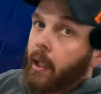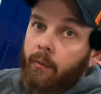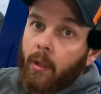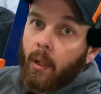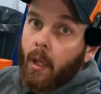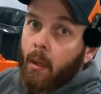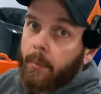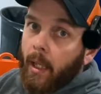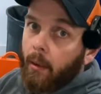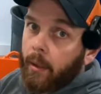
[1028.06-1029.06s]
everything up
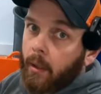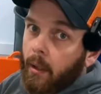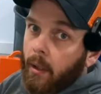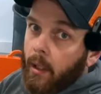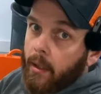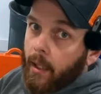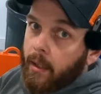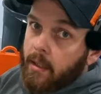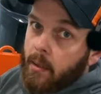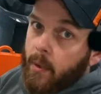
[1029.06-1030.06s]
down here that
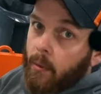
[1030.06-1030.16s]
needs to be